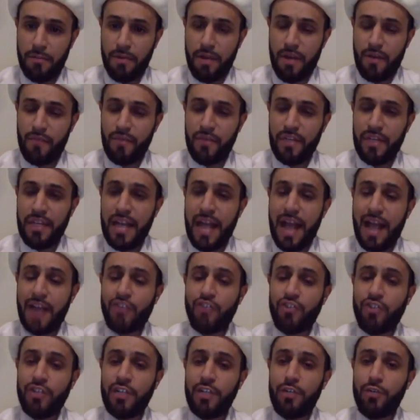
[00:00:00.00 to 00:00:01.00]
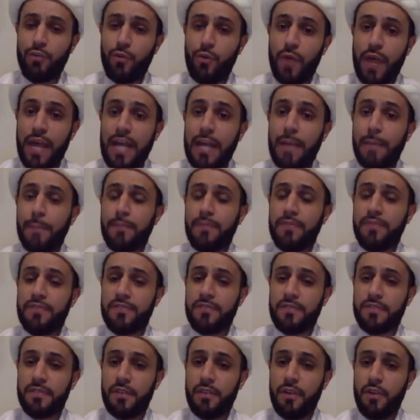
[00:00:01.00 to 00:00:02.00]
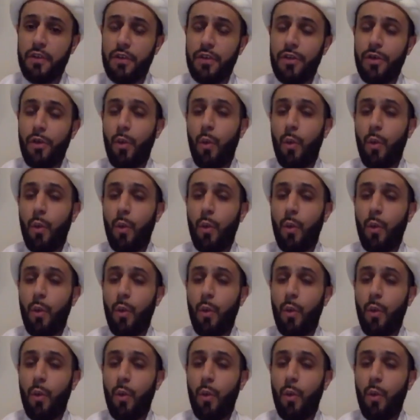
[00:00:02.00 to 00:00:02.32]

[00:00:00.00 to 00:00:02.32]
of the Prophet, he actually rapes